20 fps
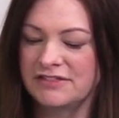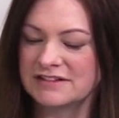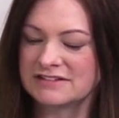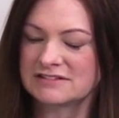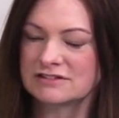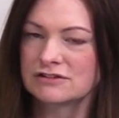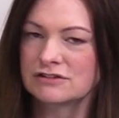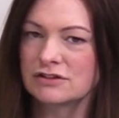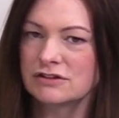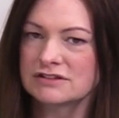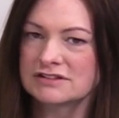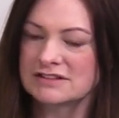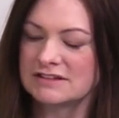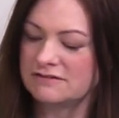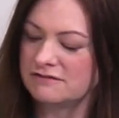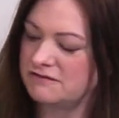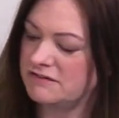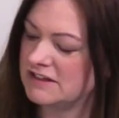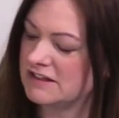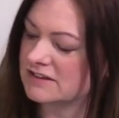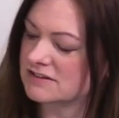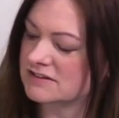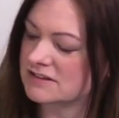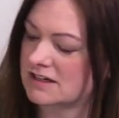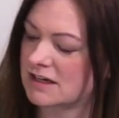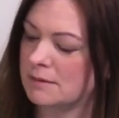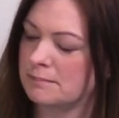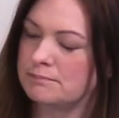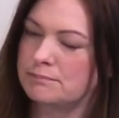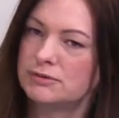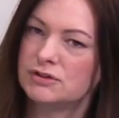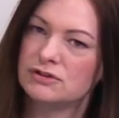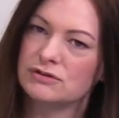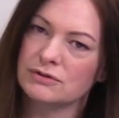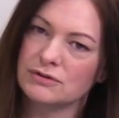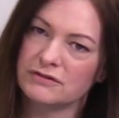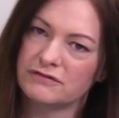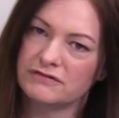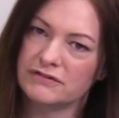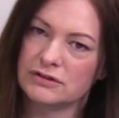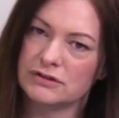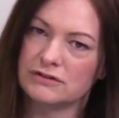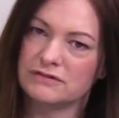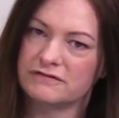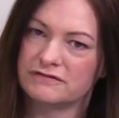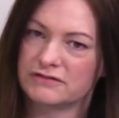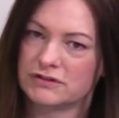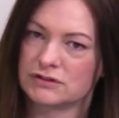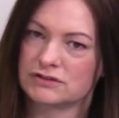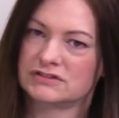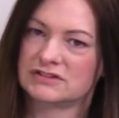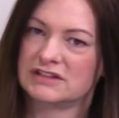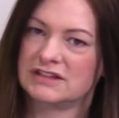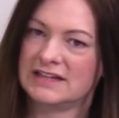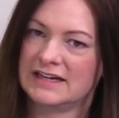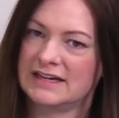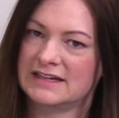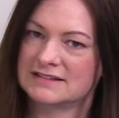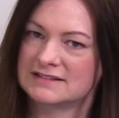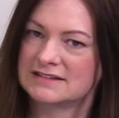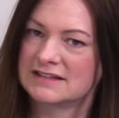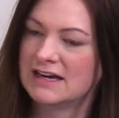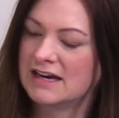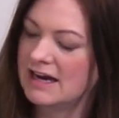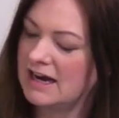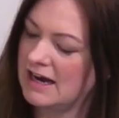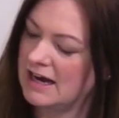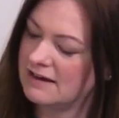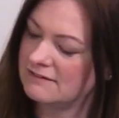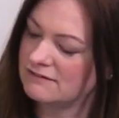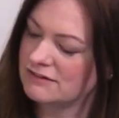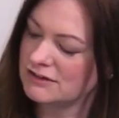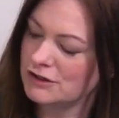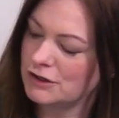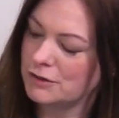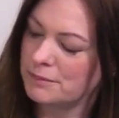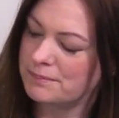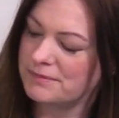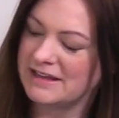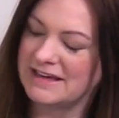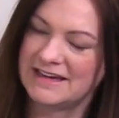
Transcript: This looks and feels like a beautiful first class envelope.